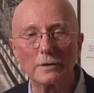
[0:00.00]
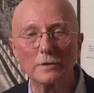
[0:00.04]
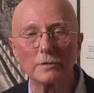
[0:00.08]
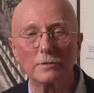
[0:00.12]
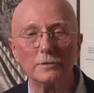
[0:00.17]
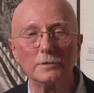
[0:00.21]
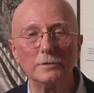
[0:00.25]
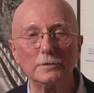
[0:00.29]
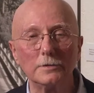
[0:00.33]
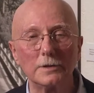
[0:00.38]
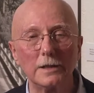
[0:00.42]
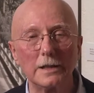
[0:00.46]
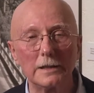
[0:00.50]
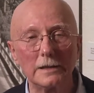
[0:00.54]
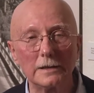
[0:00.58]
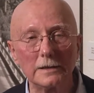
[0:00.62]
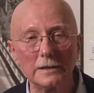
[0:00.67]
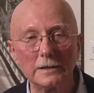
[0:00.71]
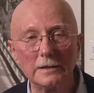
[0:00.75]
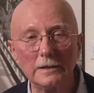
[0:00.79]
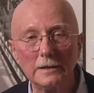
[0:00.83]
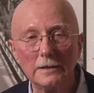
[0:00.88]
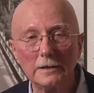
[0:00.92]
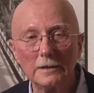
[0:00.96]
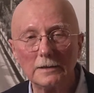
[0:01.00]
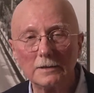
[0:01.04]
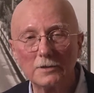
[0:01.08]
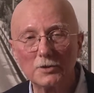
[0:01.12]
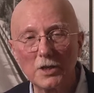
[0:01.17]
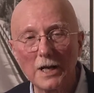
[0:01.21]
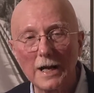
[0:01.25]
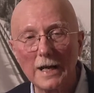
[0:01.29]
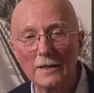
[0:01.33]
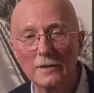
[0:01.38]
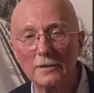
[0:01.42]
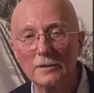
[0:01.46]
through the
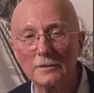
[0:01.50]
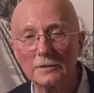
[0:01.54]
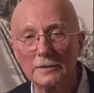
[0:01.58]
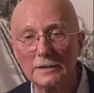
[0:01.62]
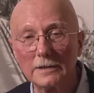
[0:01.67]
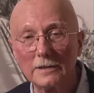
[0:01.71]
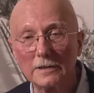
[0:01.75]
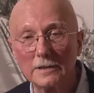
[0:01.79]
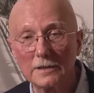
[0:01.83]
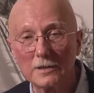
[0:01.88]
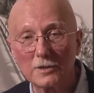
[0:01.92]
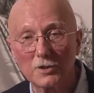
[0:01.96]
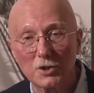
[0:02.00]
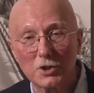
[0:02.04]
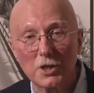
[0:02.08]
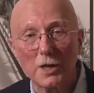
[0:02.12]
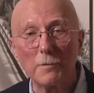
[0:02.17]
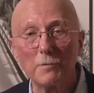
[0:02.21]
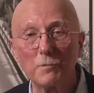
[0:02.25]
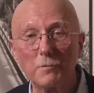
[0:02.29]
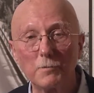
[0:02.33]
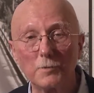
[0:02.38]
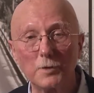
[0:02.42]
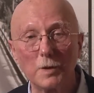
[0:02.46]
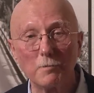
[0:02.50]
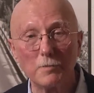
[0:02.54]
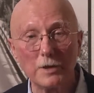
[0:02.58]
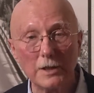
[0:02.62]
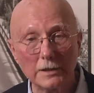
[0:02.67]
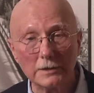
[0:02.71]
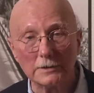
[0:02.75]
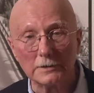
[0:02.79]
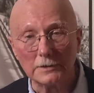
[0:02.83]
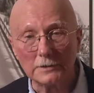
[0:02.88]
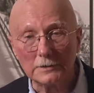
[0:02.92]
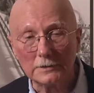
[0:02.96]
channel in his ship, the
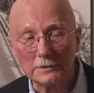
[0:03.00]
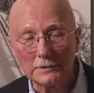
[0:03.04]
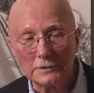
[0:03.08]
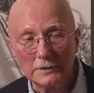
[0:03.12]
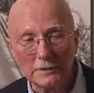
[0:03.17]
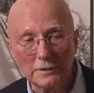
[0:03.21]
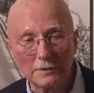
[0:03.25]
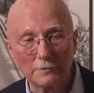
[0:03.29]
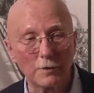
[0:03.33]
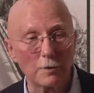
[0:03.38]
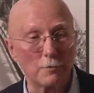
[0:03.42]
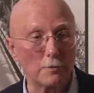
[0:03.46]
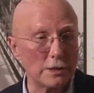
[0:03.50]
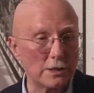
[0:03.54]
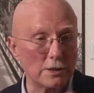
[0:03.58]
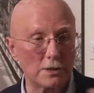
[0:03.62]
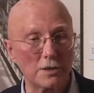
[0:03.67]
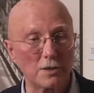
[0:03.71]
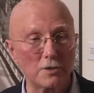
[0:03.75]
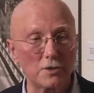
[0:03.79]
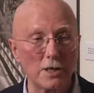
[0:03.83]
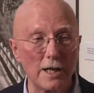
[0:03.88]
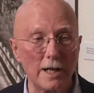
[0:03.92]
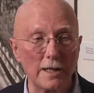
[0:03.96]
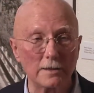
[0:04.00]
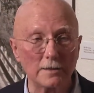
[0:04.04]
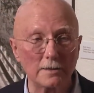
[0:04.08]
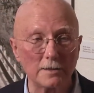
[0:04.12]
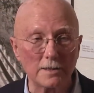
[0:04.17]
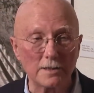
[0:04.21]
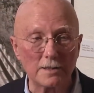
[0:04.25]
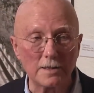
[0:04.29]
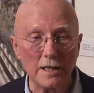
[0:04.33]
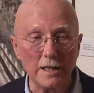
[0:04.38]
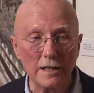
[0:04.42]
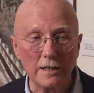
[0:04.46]
Beagle, for which the channel
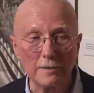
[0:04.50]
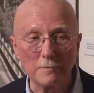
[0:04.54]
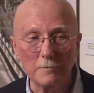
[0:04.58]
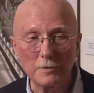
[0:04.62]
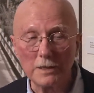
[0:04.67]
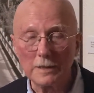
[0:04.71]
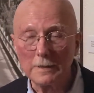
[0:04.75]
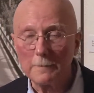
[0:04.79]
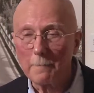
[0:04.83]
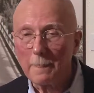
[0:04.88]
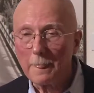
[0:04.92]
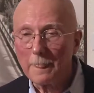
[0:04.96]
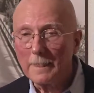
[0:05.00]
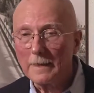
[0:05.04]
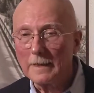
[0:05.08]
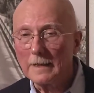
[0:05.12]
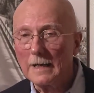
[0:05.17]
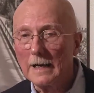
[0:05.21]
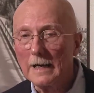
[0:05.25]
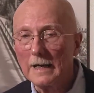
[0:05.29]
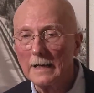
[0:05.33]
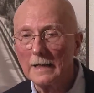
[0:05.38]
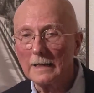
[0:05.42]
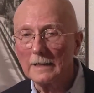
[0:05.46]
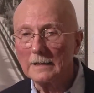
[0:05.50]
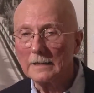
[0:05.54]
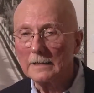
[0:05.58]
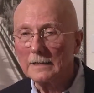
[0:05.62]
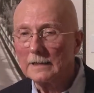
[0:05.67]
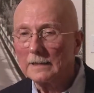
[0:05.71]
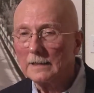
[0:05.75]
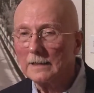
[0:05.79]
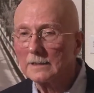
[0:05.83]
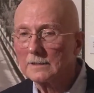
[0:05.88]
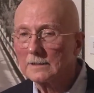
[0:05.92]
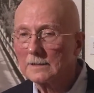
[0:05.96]
is named, uh,
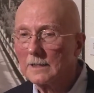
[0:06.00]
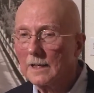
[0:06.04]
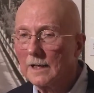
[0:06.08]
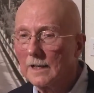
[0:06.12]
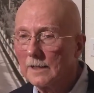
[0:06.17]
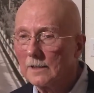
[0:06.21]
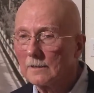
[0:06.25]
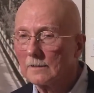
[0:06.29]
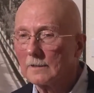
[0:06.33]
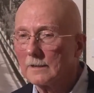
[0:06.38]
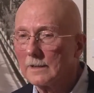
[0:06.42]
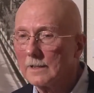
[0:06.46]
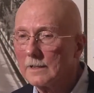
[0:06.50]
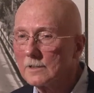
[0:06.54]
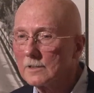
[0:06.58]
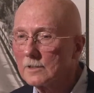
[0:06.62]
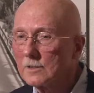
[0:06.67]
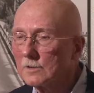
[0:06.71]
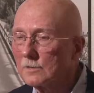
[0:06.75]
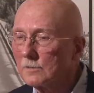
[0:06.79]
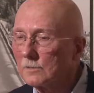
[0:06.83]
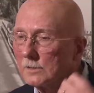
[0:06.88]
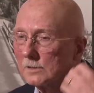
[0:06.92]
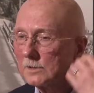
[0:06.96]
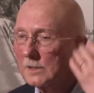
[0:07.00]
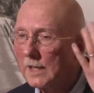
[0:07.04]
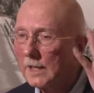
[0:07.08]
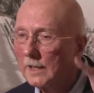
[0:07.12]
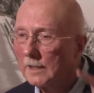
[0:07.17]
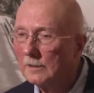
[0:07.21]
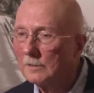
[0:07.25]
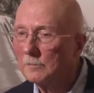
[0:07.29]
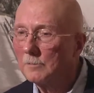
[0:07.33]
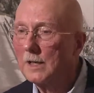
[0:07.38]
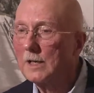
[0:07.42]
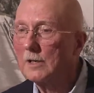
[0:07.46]
his diaries
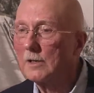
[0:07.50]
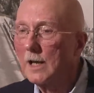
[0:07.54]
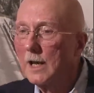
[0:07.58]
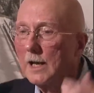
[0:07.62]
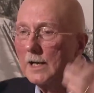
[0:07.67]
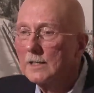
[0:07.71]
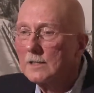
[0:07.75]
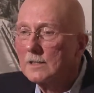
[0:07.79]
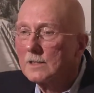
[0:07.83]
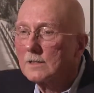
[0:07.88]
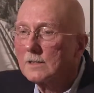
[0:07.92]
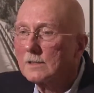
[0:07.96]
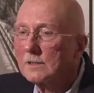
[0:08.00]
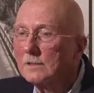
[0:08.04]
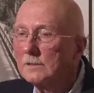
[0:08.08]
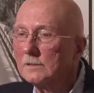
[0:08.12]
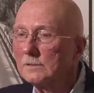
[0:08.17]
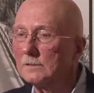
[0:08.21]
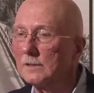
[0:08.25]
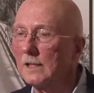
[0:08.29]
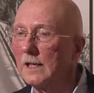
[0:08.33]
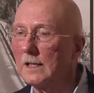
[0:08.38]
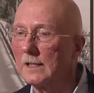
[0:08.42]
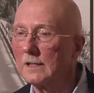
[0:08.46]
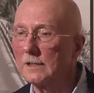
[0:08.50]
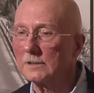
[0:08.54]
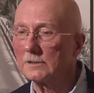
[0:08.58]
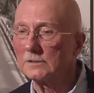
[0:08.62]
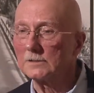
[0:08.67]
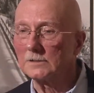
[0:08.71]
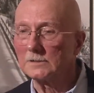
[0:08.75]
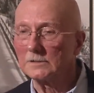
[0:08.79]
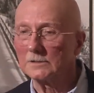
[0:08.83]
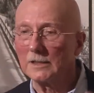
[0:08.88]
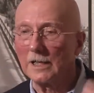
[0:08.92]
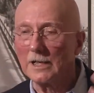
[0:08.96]
tell about ice Uh,
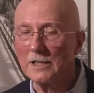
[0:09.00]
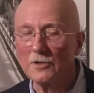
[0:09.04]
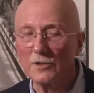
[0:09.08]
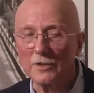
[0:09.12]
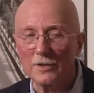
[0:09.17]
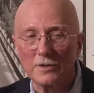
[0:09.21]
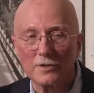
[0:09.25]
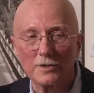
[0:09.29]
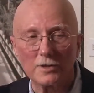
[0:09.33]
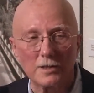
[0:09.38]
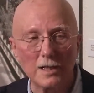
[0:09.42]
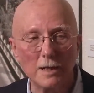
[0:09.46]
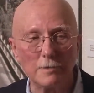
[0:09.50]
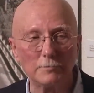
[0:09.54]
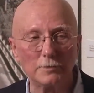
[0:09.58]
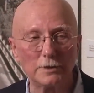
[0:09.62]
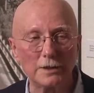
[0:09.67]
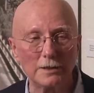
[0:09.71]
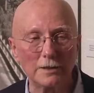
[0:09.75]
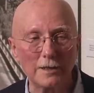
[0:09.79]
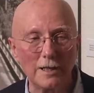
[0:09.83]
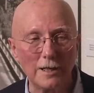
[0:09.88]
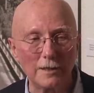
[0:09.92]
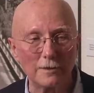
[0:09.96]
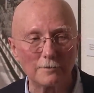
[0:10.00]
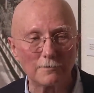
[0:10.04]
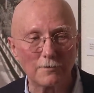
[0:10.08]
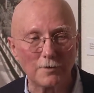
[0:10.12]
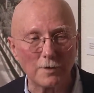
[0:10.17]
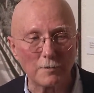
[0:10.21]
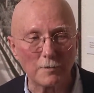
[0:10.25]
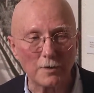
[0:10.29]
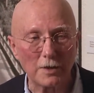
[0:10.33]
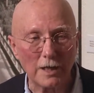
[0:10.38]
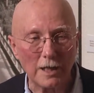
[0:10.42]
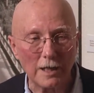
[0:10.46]
glaciers tumbling down
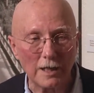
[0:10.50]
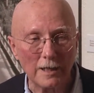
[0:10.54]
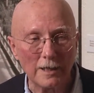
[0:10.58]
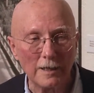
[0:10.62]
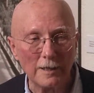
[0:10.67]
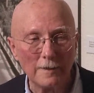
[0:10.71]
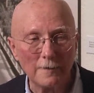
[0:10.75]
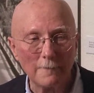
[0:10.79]
from the,